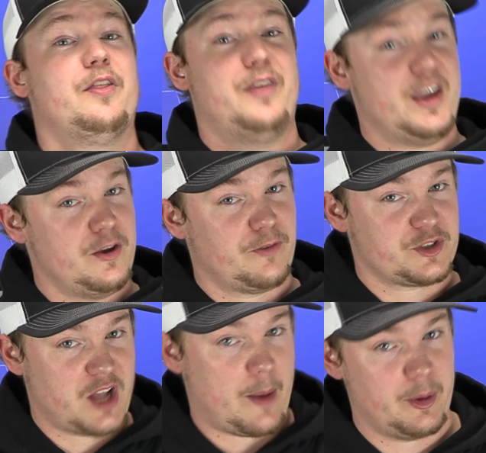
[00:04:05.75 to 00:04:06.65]
thank you for
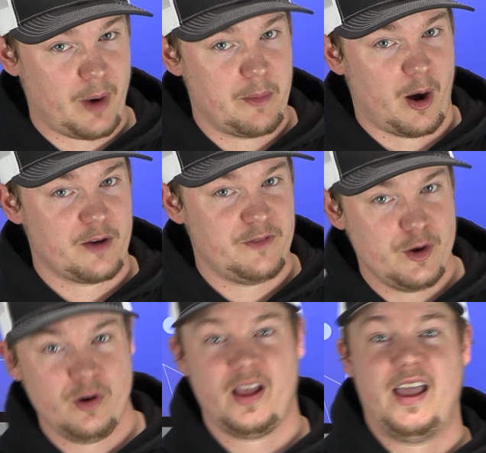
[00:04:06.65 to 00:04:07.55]
stopping by
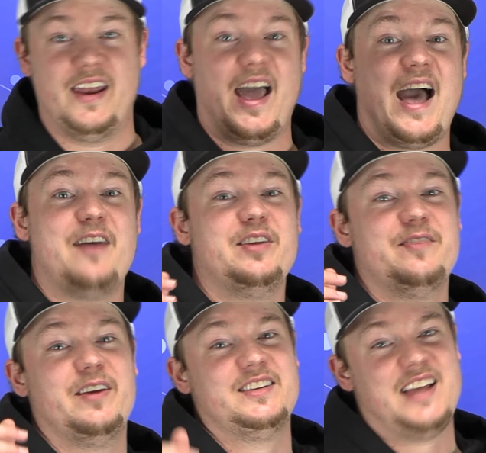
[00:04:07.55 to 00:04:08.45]
Montavue and have
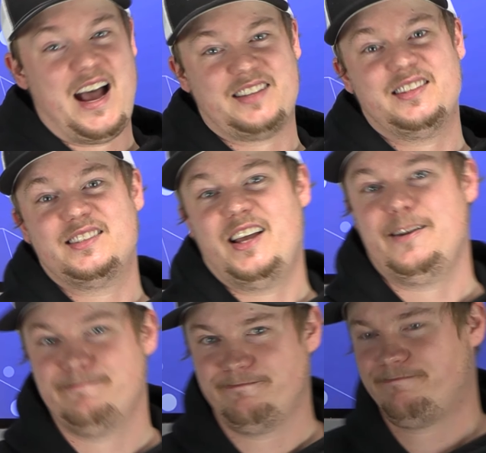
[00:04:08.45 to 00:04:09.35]
a fantastic day.